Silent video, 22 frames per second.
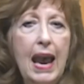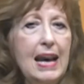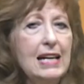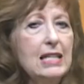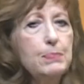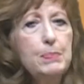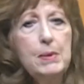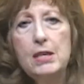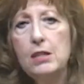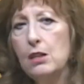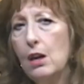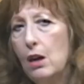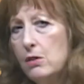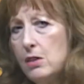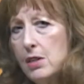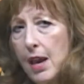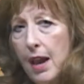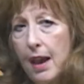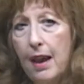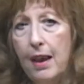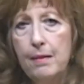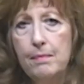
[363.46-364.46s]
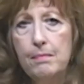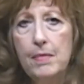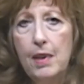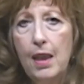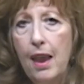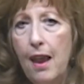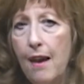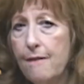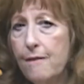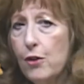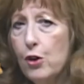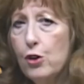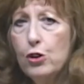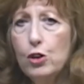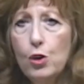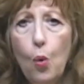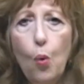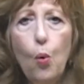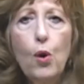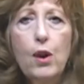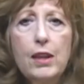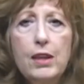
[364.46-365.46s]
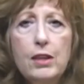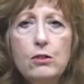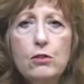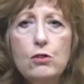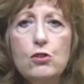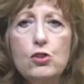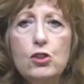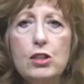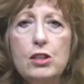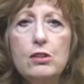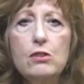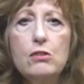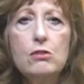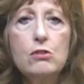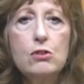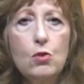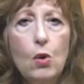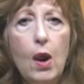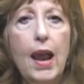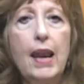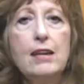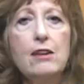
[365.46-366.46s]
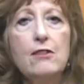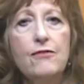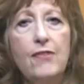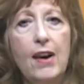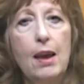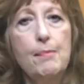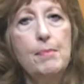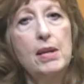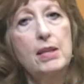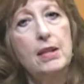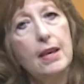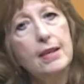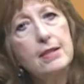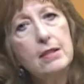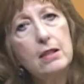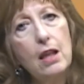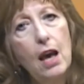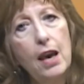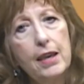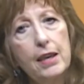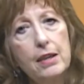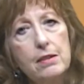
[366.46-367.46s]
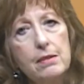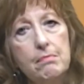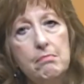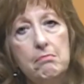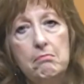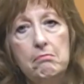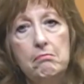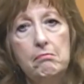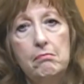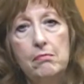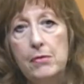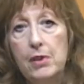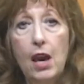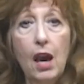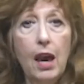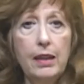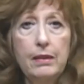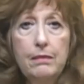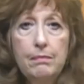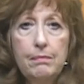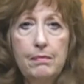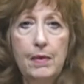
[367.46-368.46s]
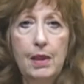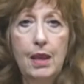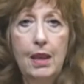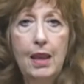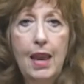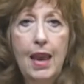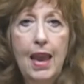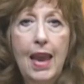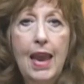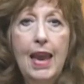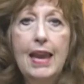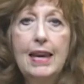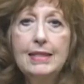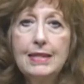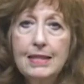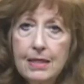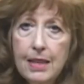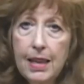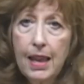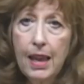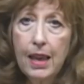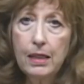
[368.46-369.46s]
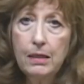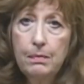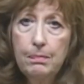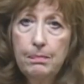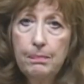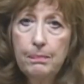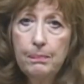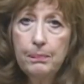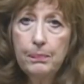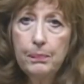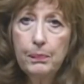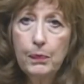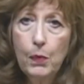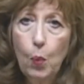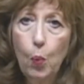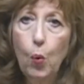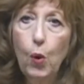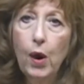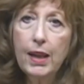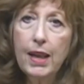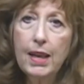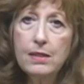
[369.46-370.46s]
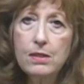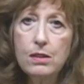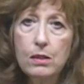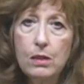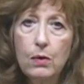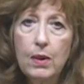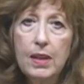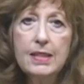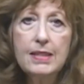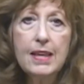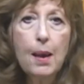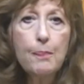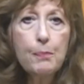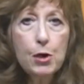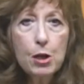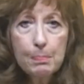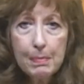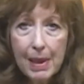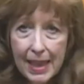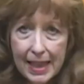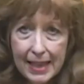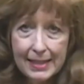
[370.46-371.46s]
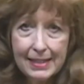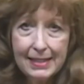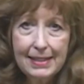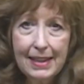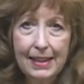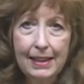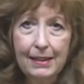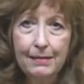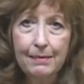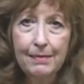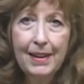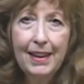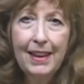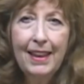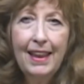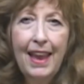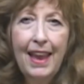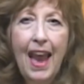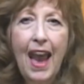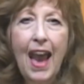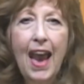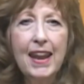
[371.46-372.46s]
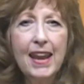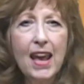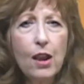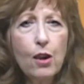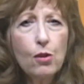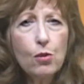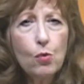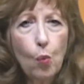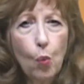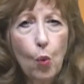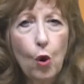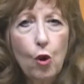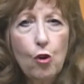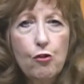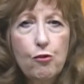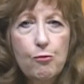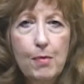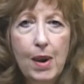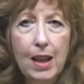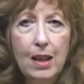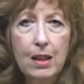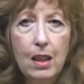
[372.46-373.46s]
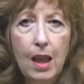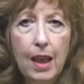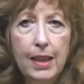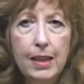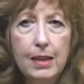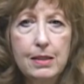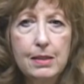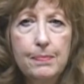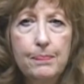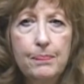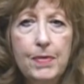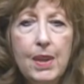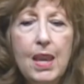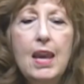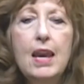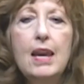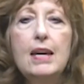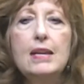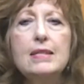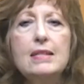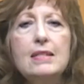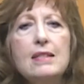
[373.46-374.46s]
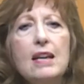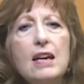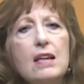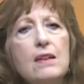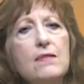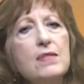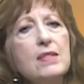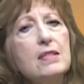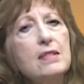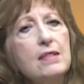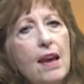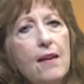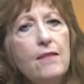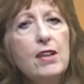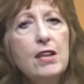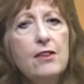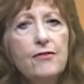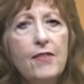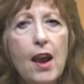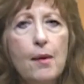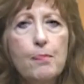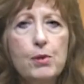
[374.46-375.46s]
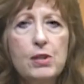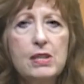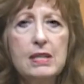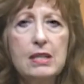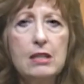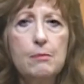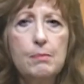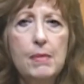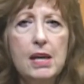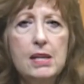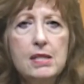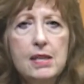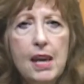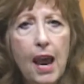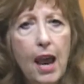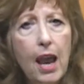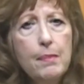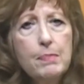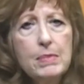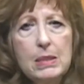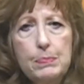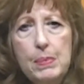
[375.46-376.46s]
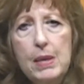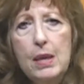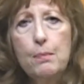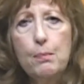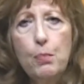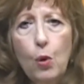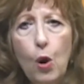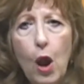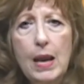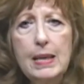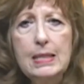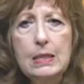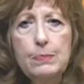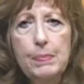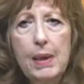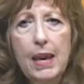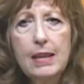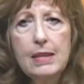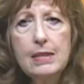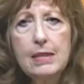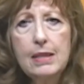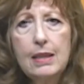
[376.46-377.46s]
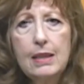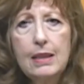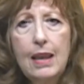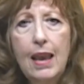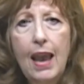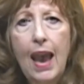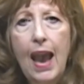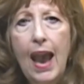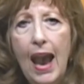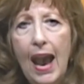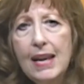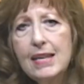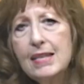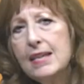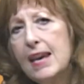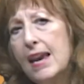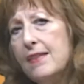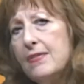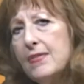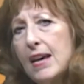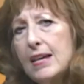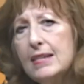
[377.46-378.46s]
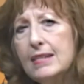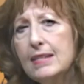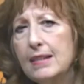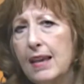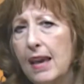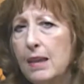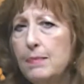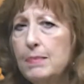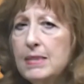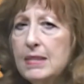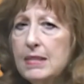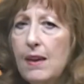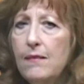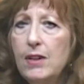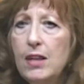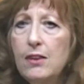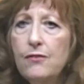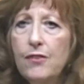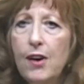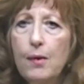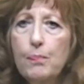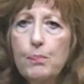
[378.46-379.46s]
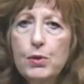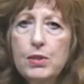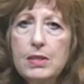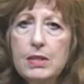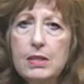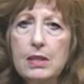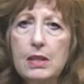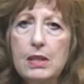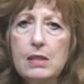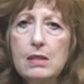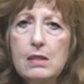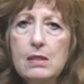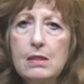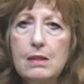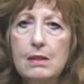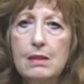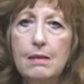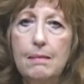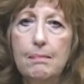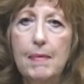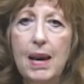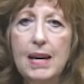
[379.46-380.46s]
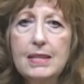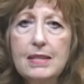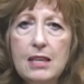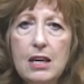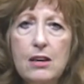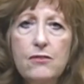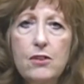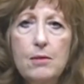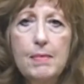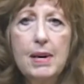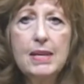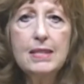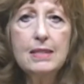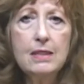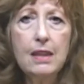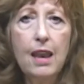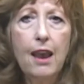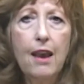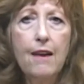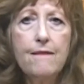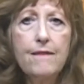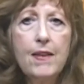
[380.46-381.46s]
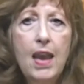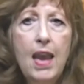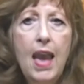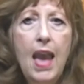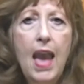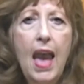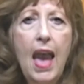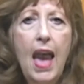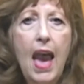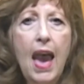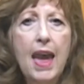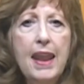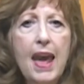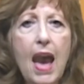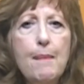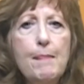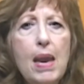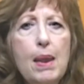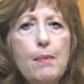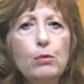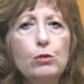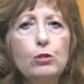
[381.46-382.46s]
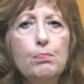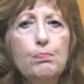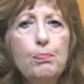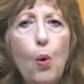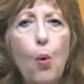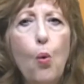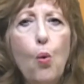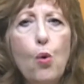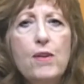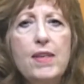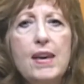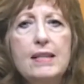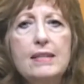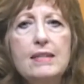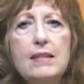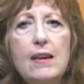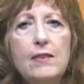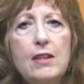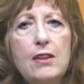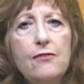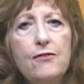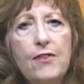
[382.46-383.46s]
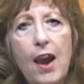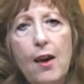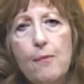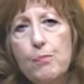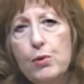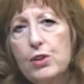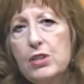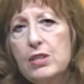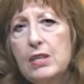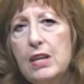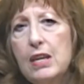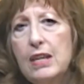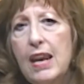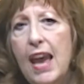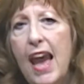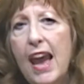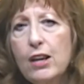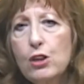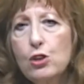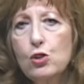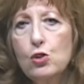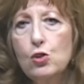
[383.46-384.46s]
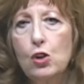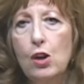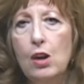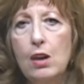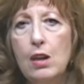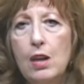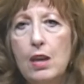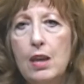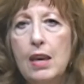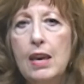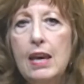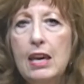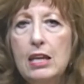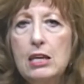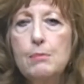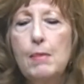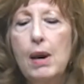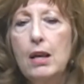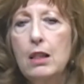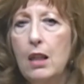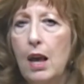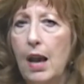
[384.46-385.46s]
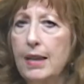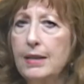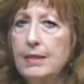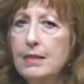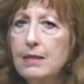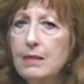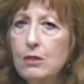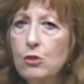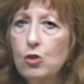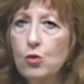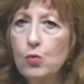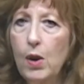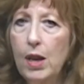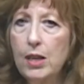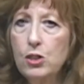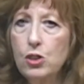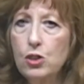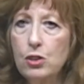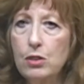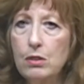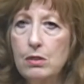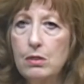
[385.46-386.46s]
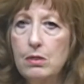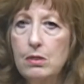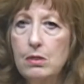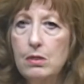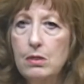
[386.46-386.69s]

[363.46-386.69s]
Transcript: I spend no time, effort, nor energy trying to find my next client. None. Instead, what I do is I put my head down and I go to work for my client. Instead of 75% of my time spent prospecting, I take that same 75%, myself and my staff, and I'm able to pour that 75% extra into my client's situation.